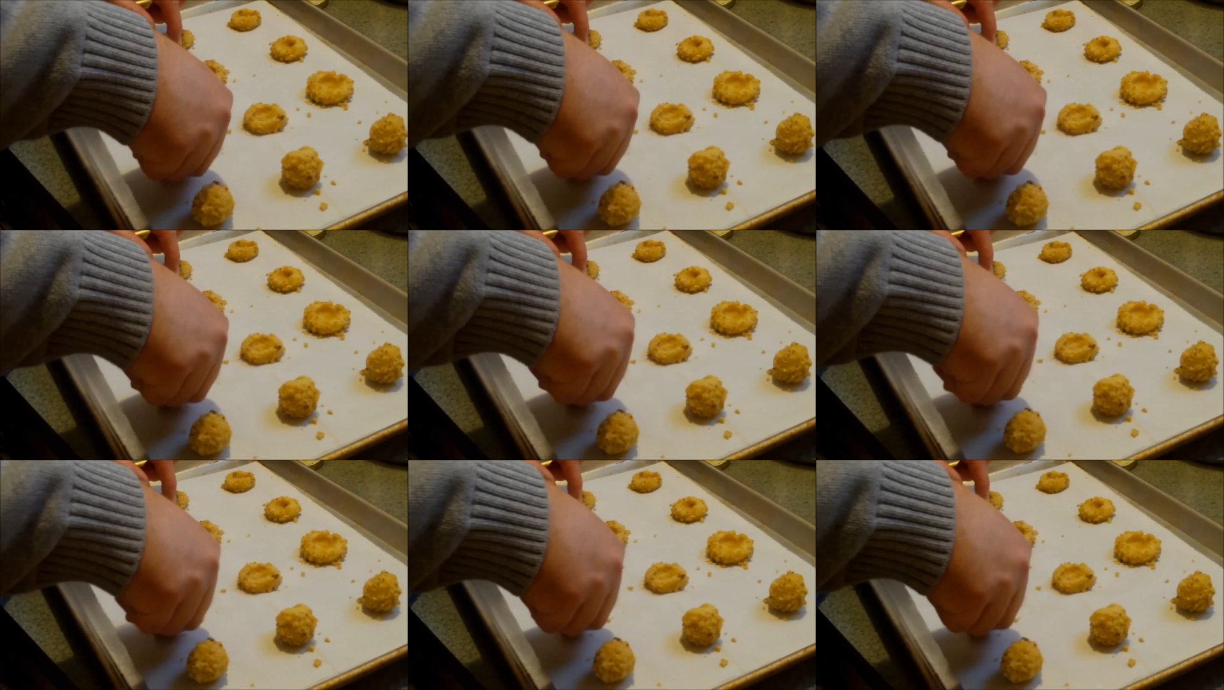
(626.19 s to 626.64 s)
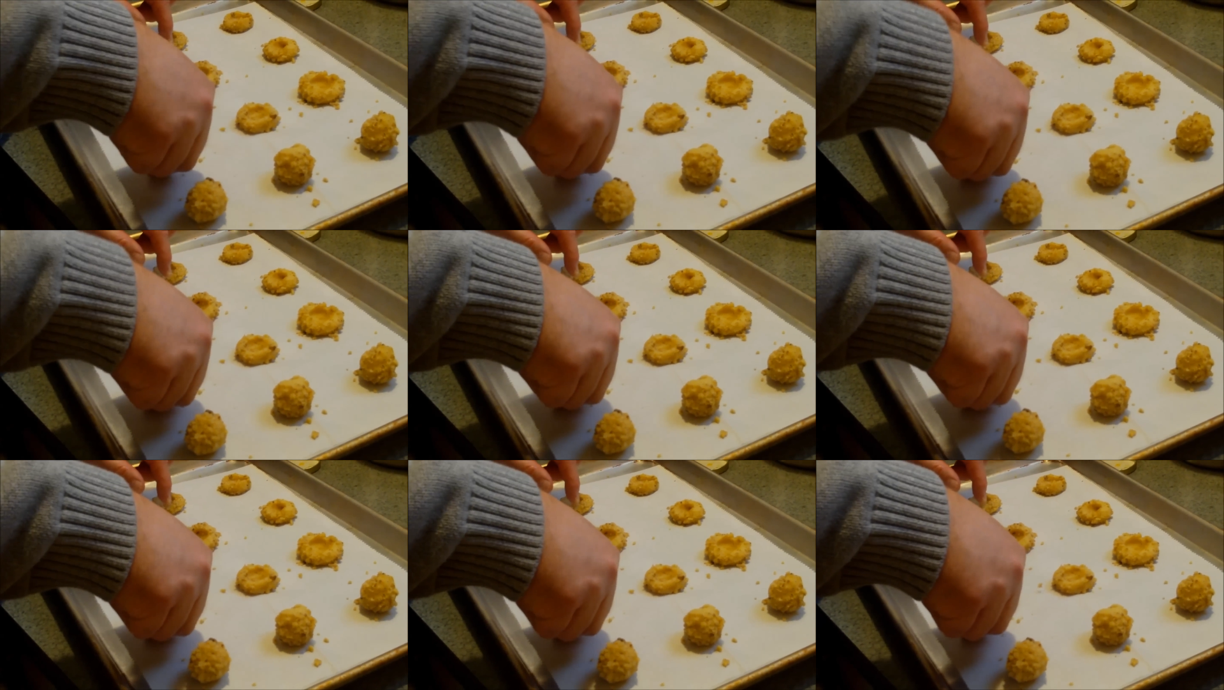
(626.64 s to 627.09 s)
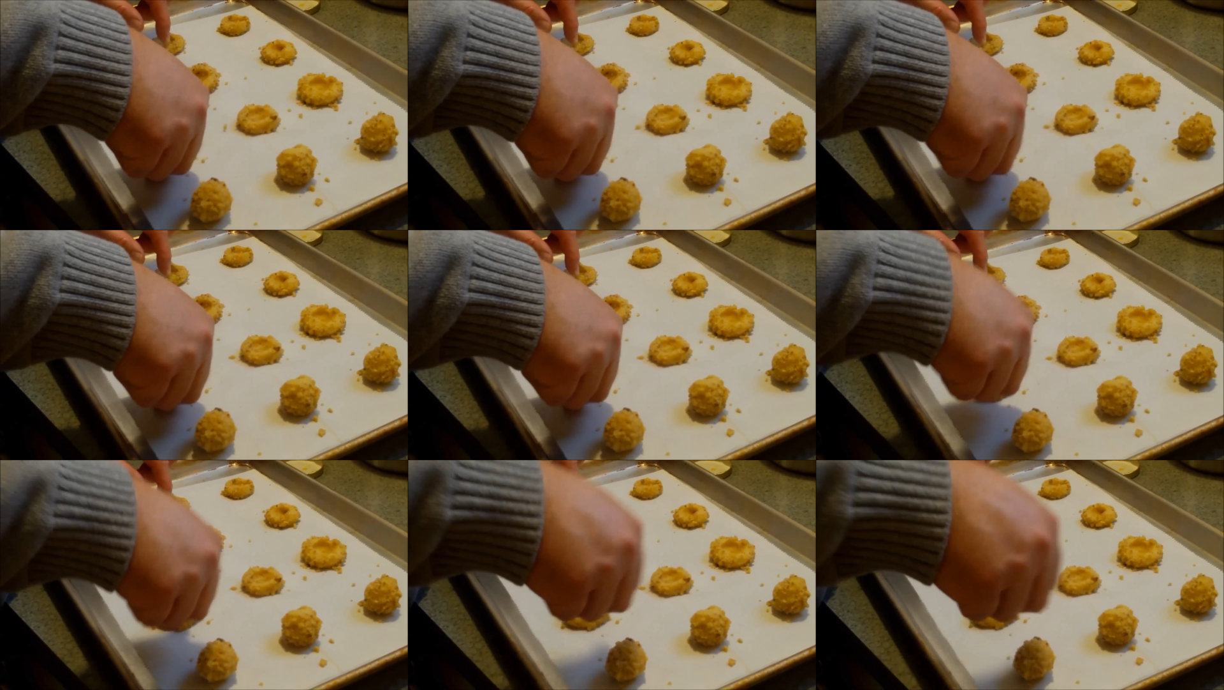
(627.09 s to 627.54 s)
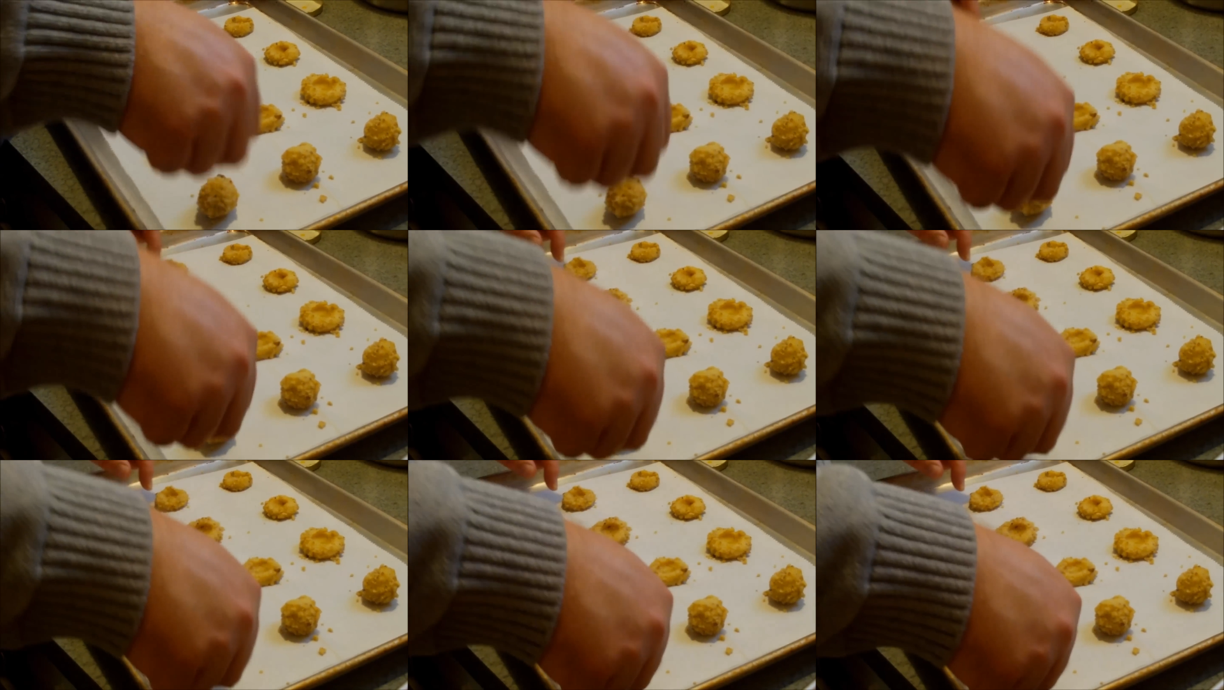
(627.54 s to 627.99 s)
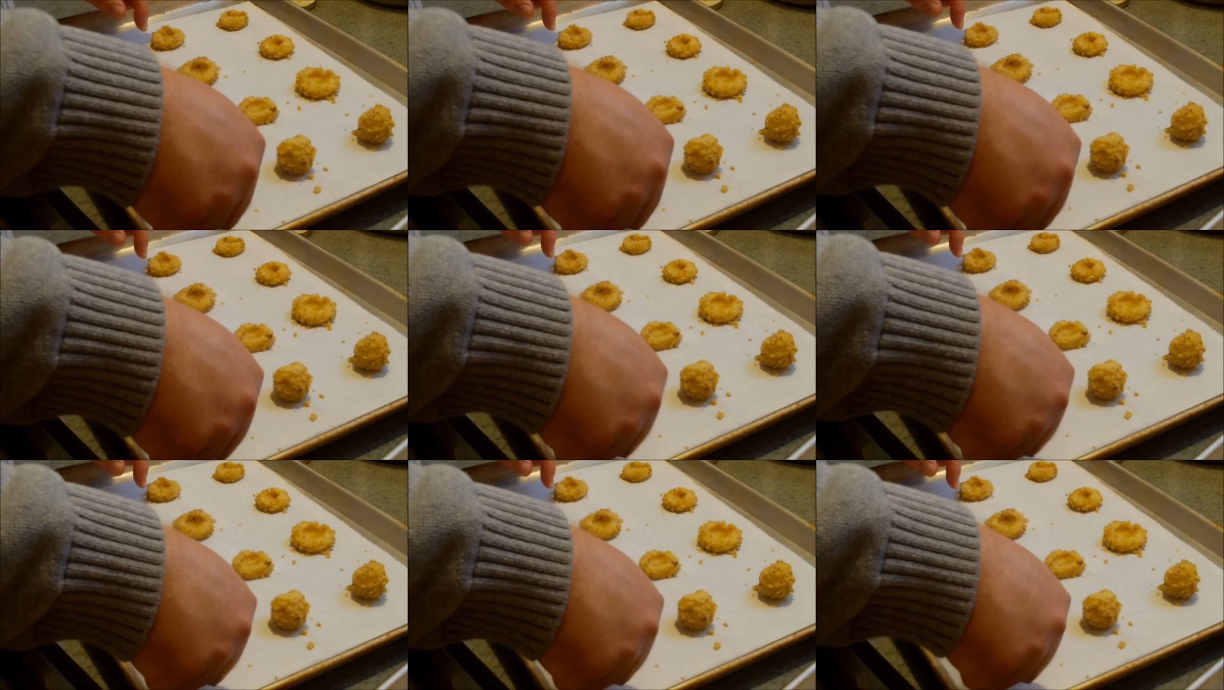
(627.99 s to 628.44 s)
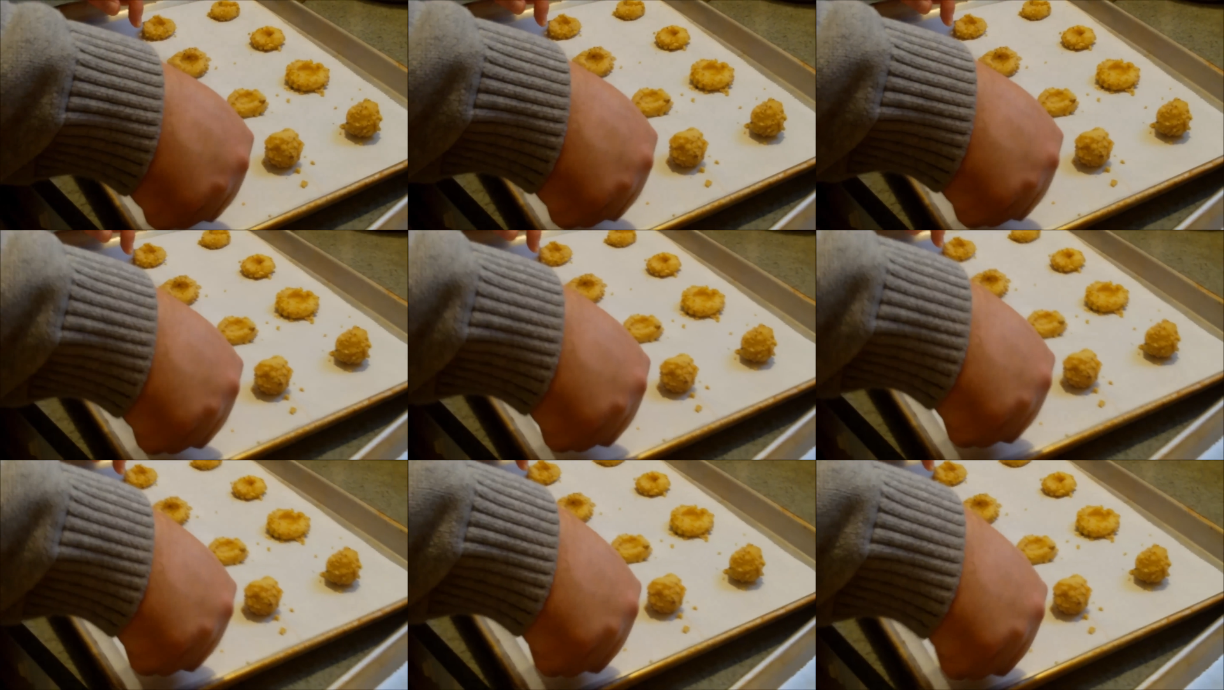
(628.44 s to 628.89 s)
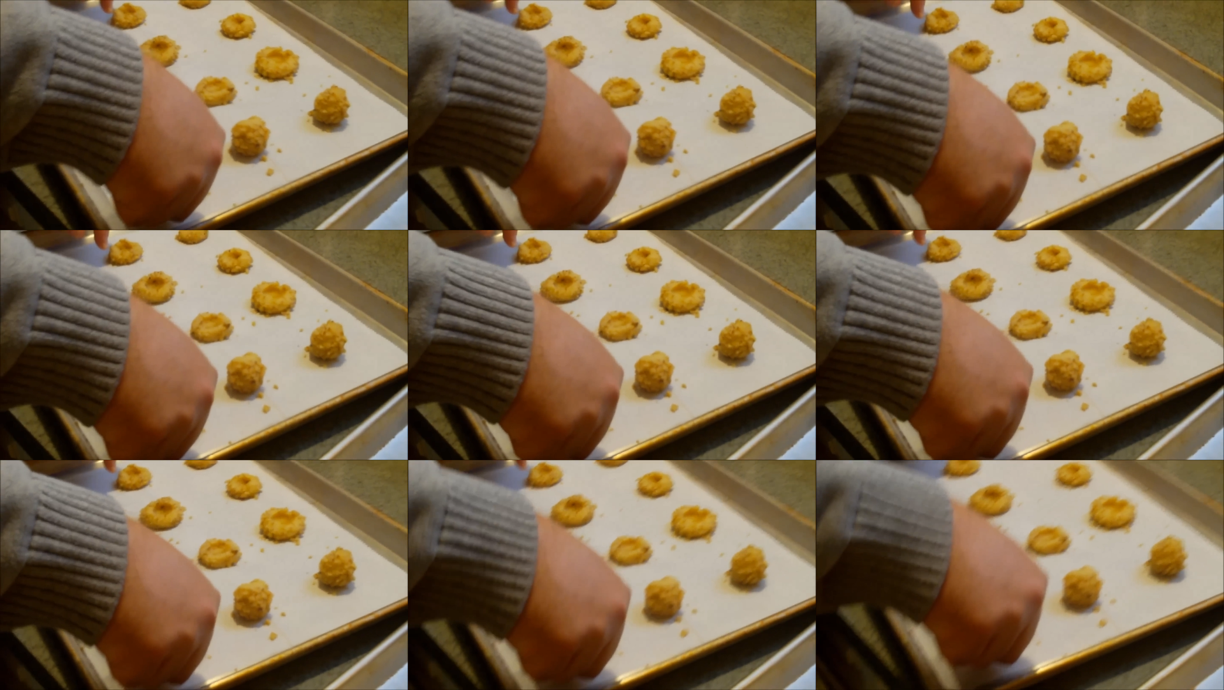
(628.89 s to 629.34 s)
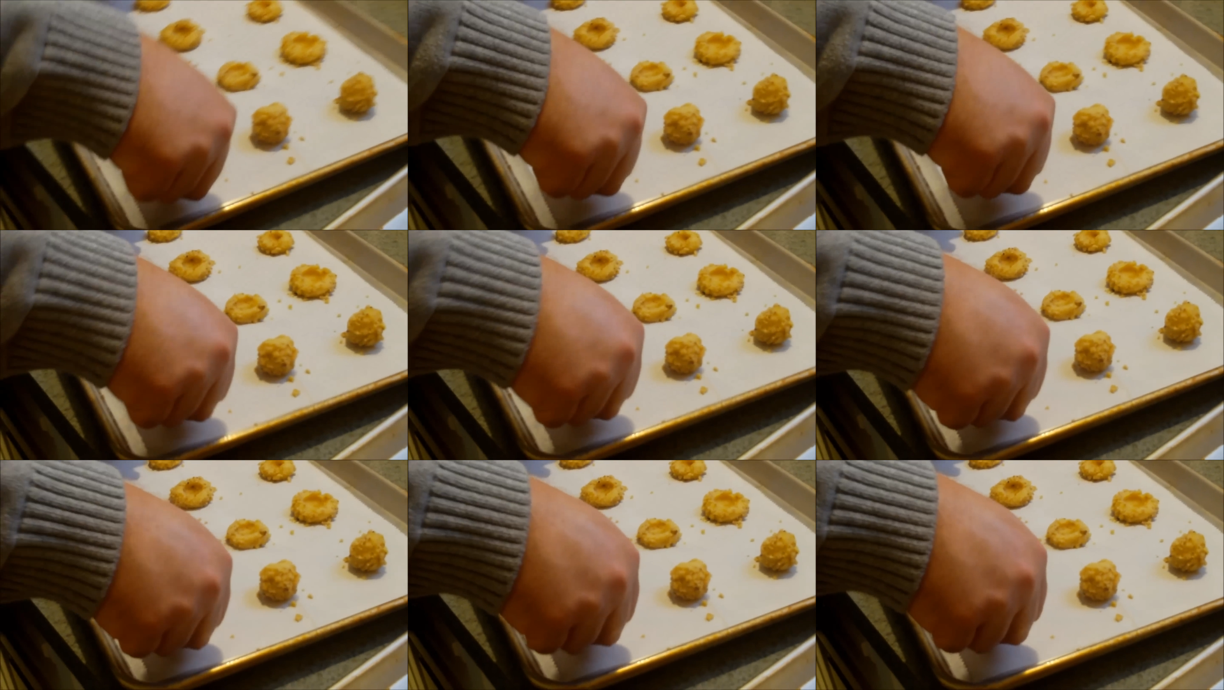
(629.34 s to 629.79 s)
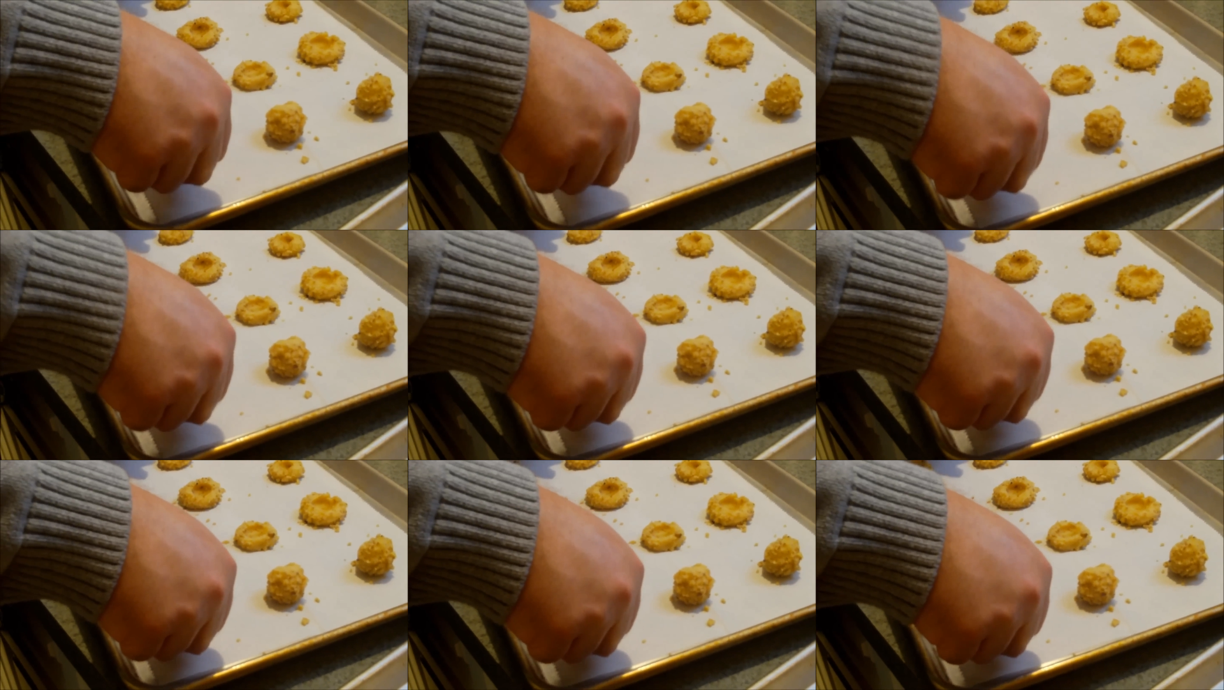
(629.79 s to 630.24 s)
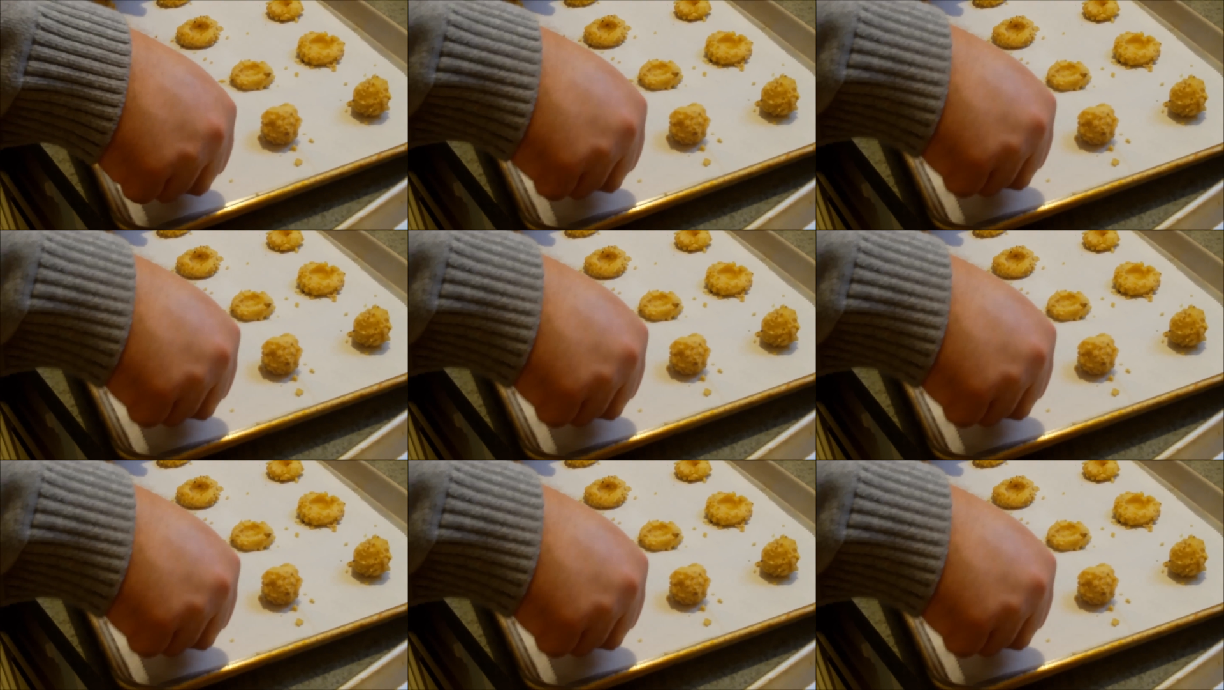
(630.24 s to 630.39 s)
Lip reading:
(no speaker visible)